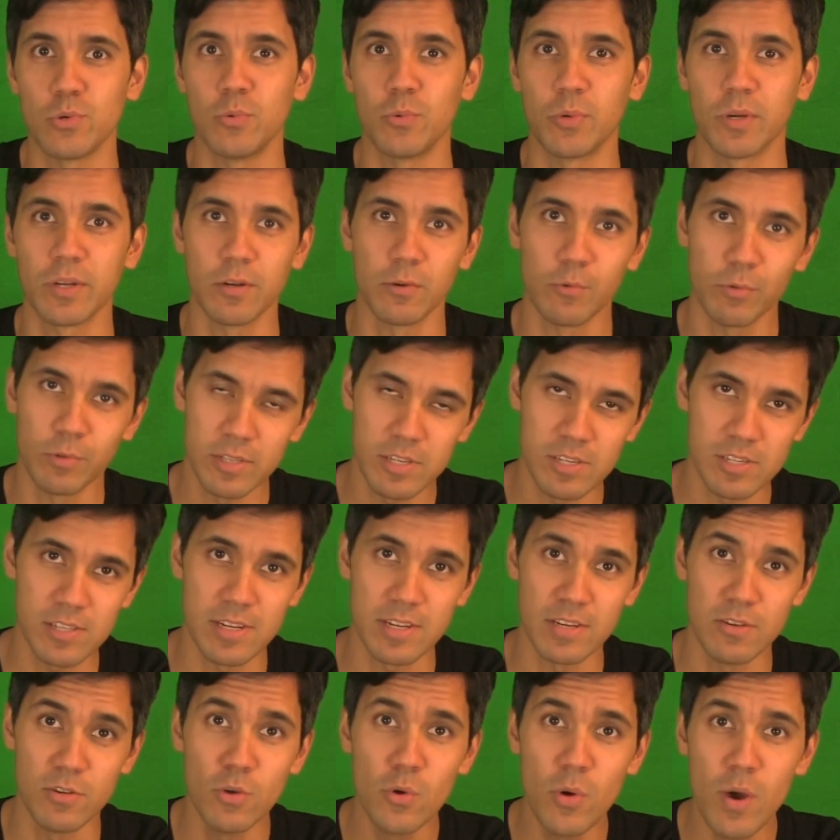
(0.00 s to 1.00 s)
We're going to release a
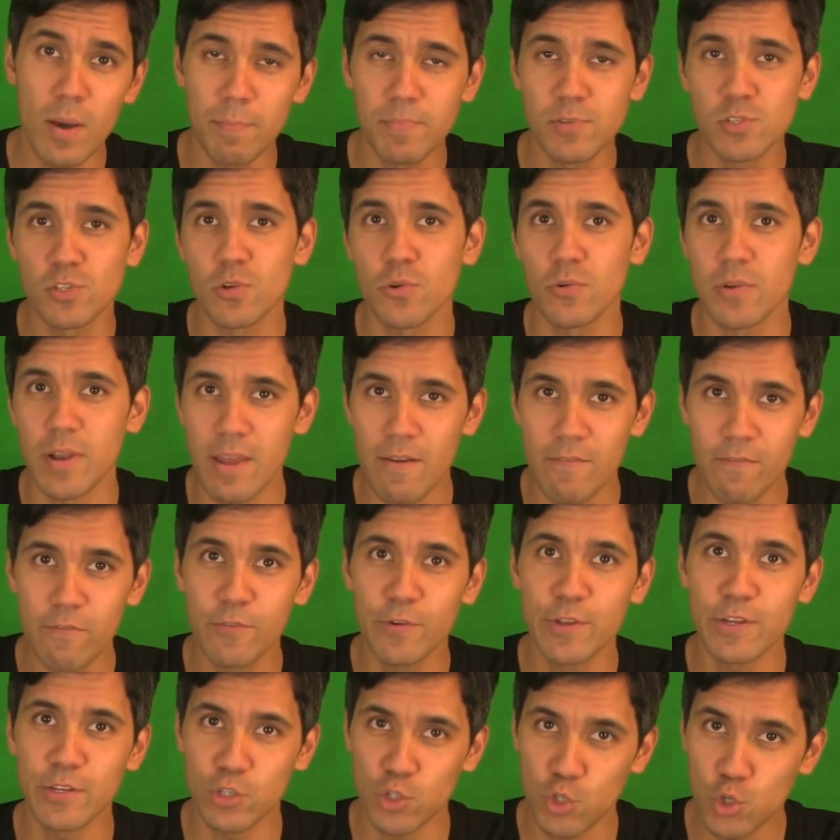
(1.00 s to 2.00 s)
new episode
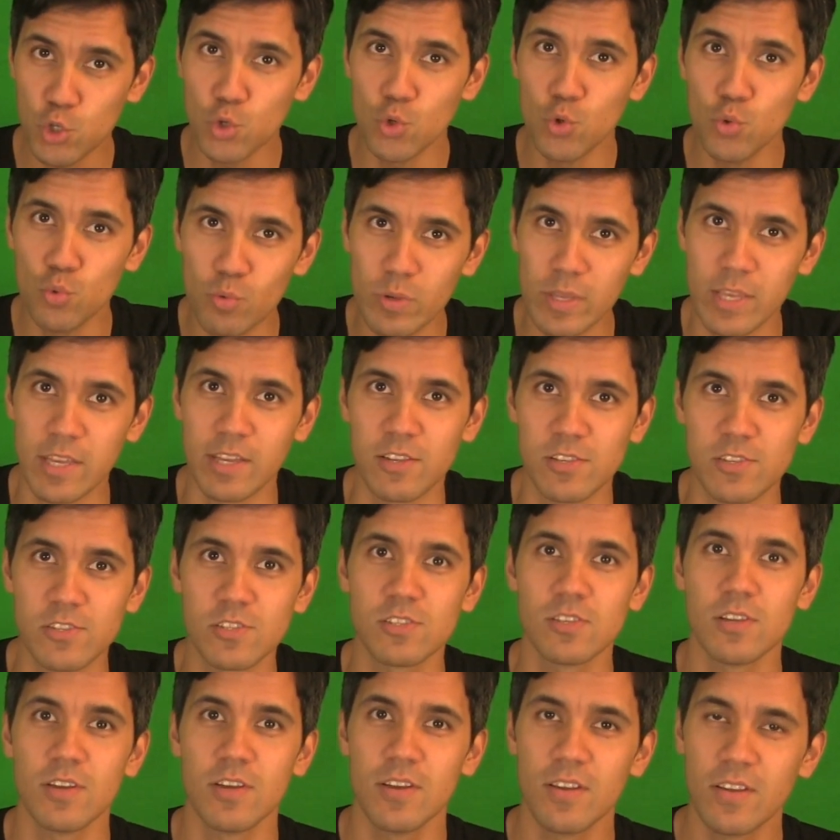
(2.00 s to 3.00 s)
every 2
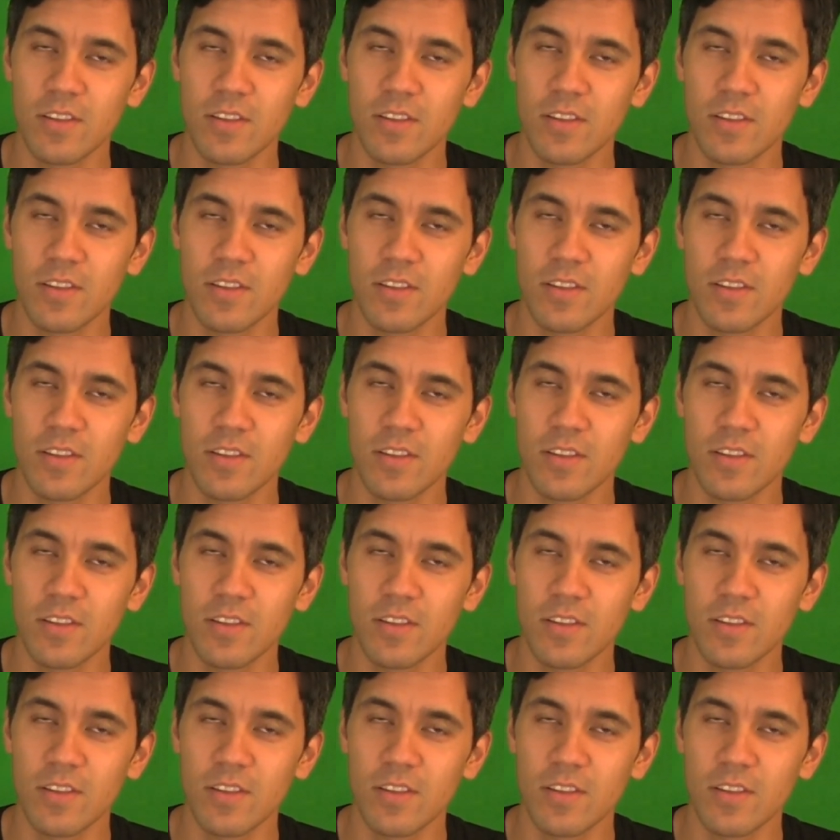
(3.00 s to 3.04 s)
weeks.